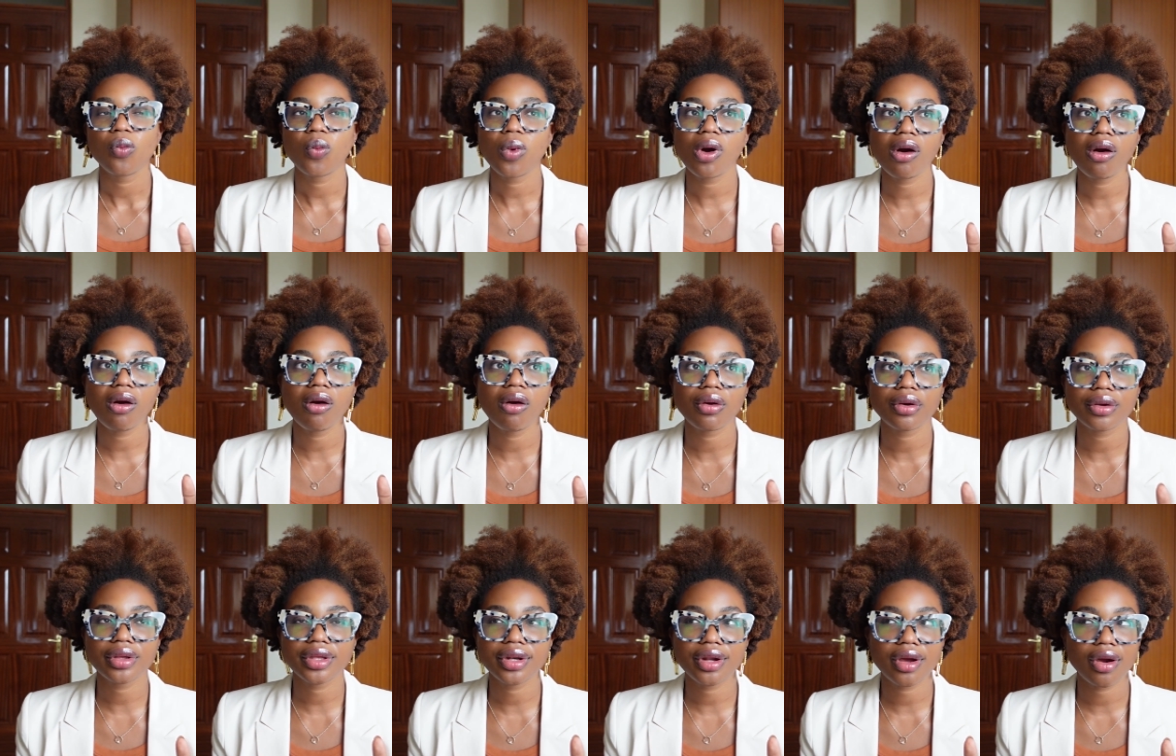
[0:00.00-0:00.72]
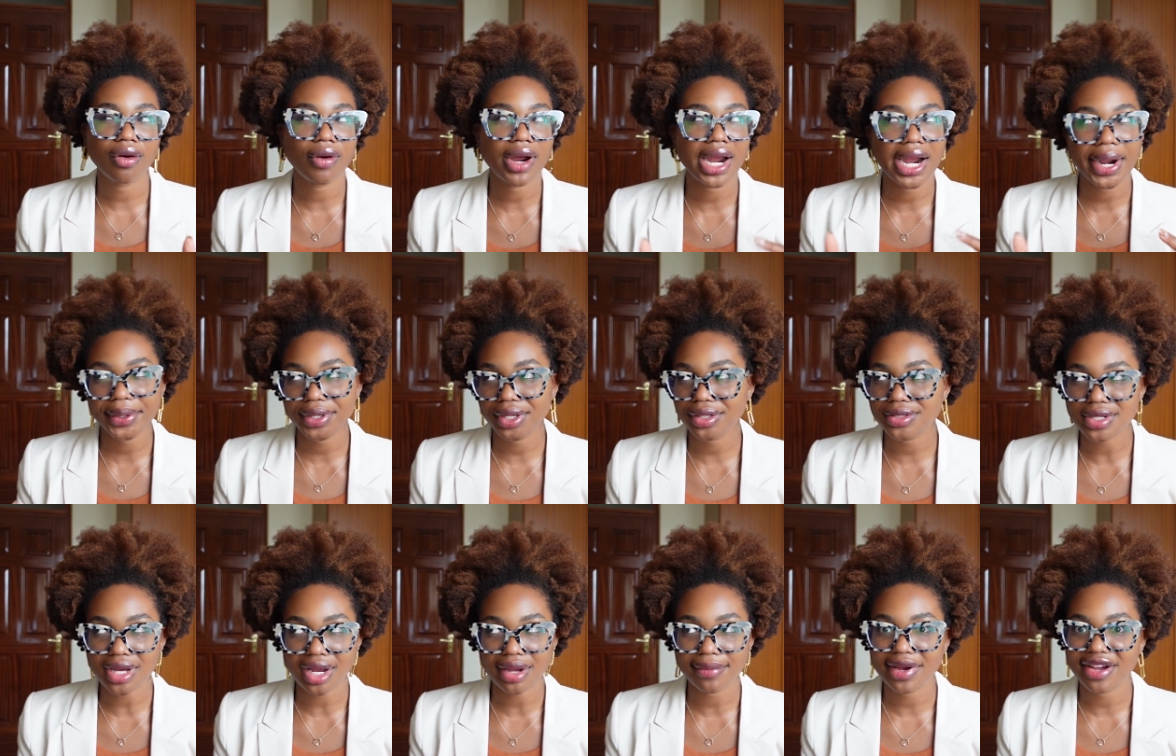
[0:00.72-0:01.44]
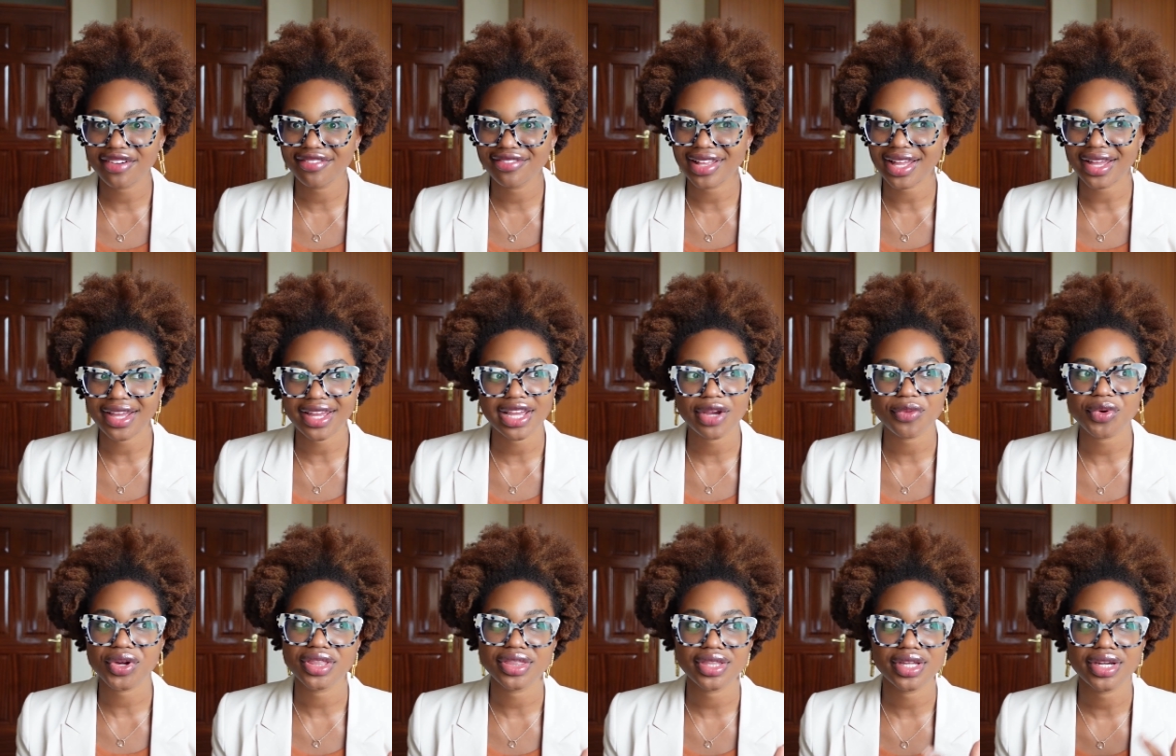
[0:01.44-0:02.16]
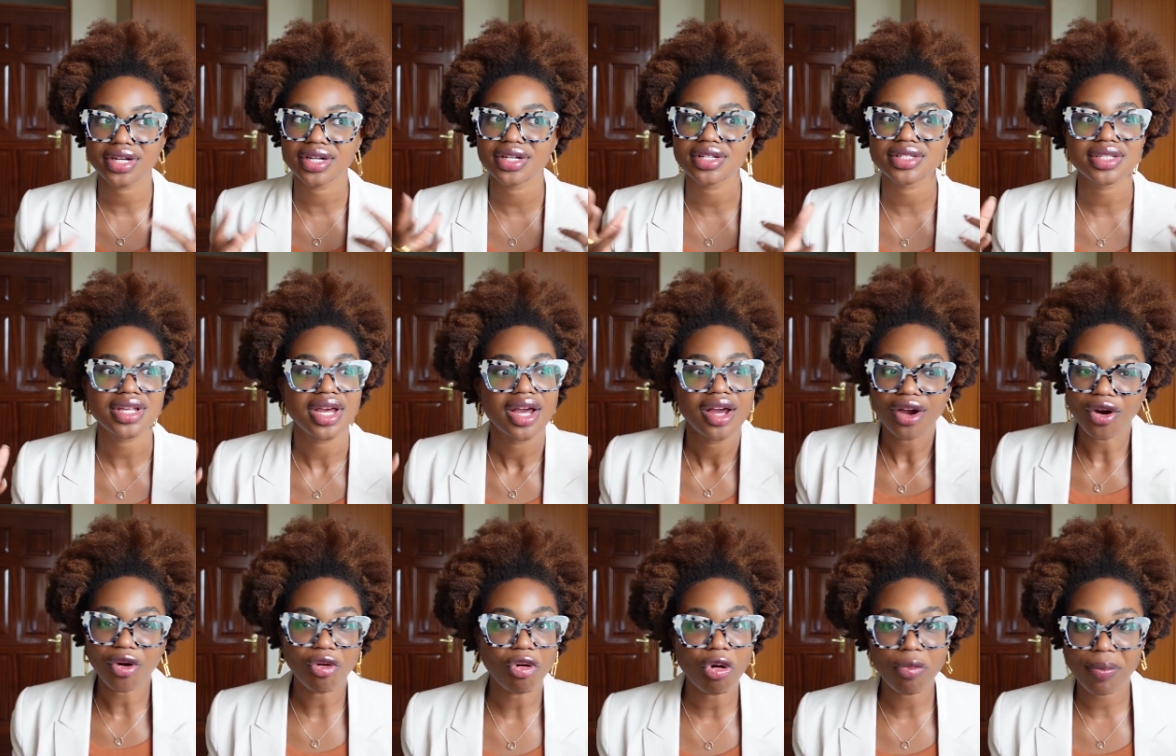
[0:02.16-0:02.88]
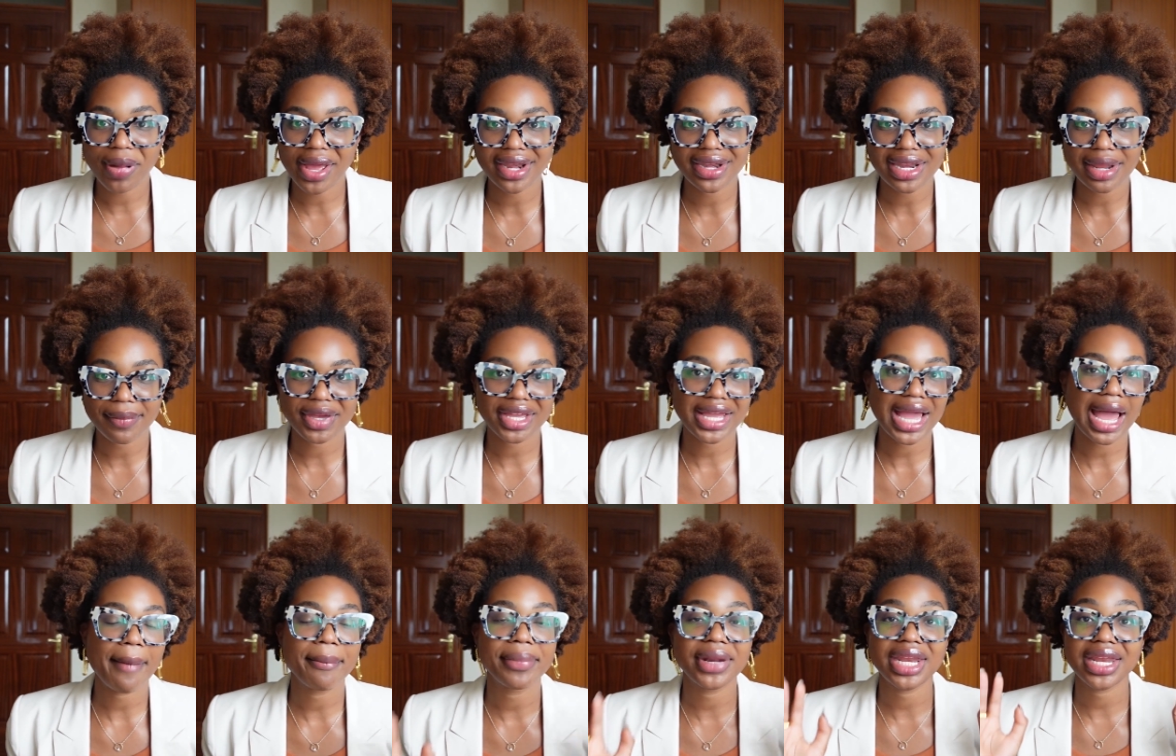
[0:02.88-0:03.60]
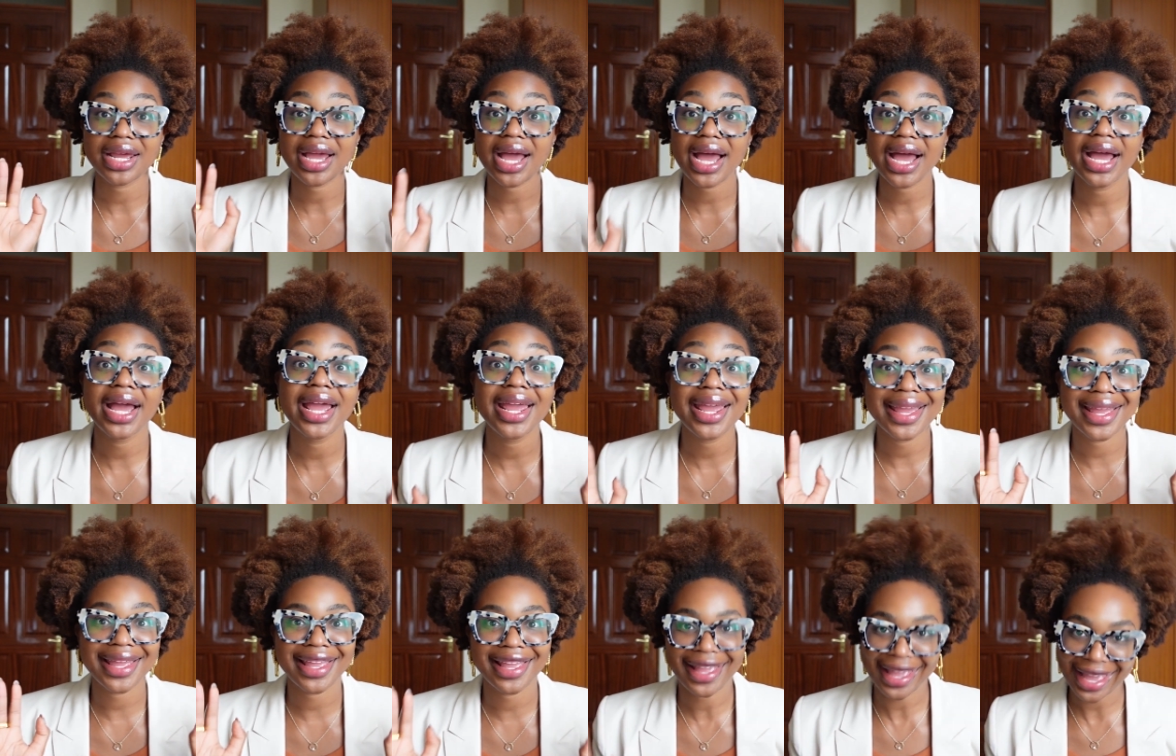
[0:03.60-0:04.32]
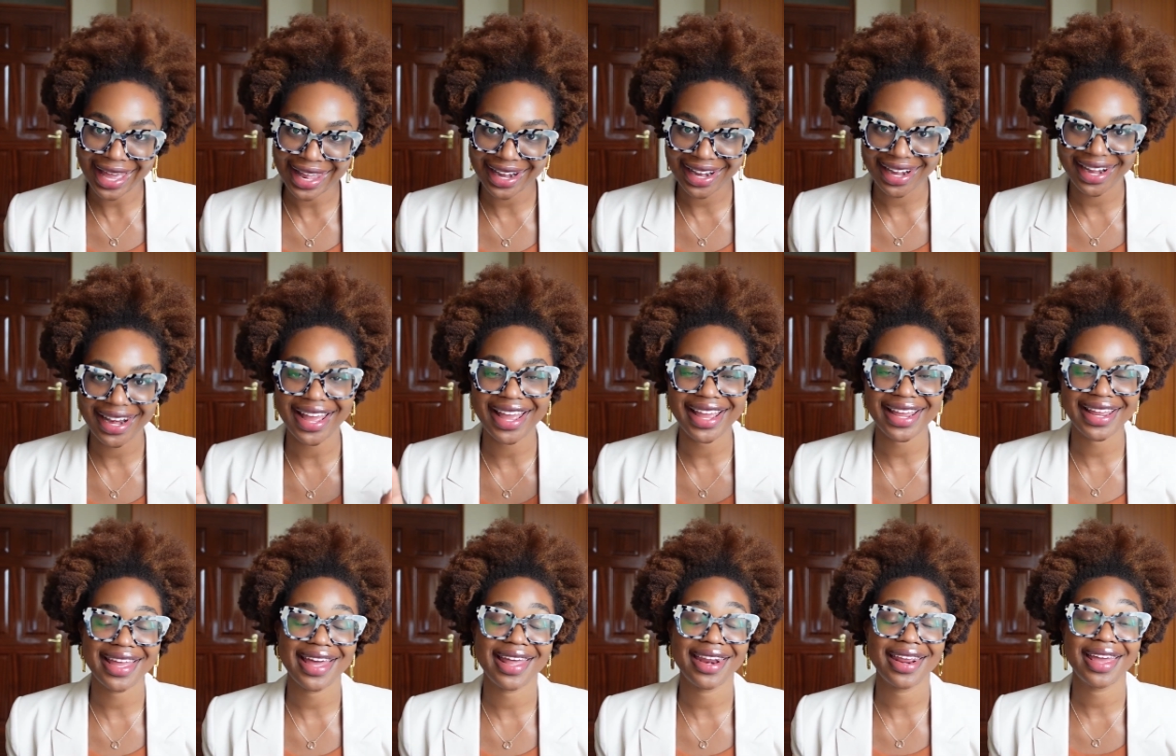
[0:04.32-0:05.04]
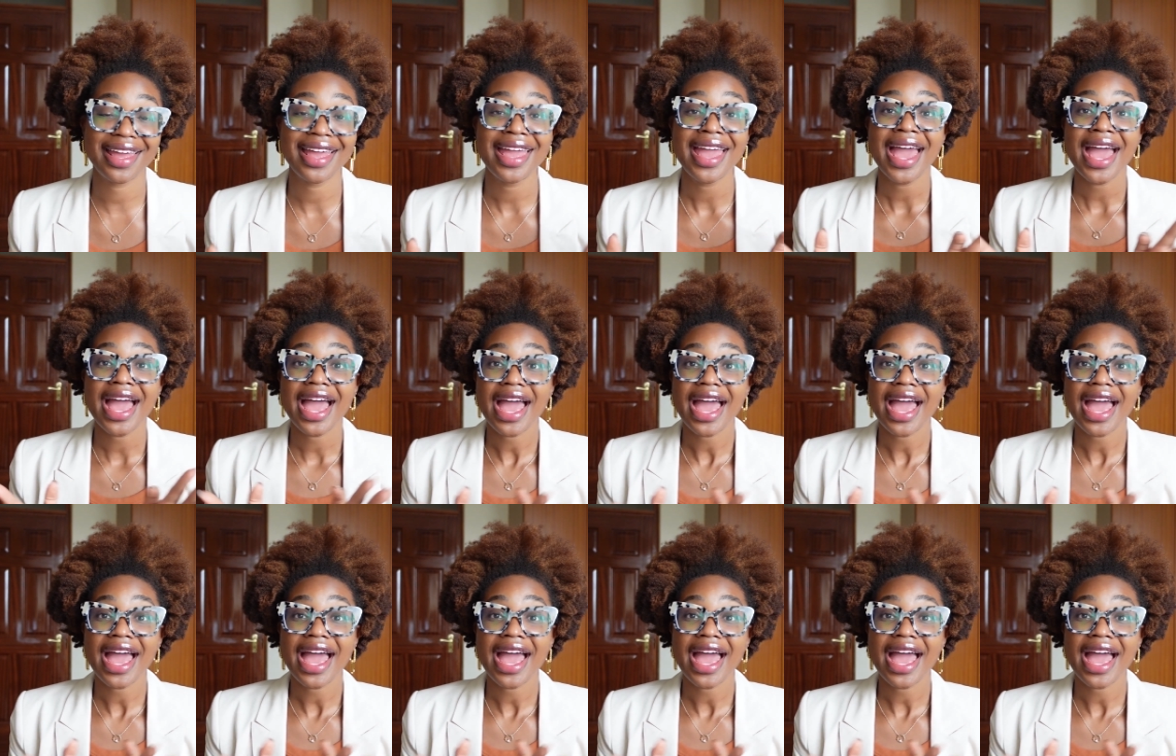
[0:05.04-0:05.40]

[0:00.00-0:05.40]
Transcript: well, you know, how are y'all talking about flying when there's a whole pandemic happening? I get it, I get it.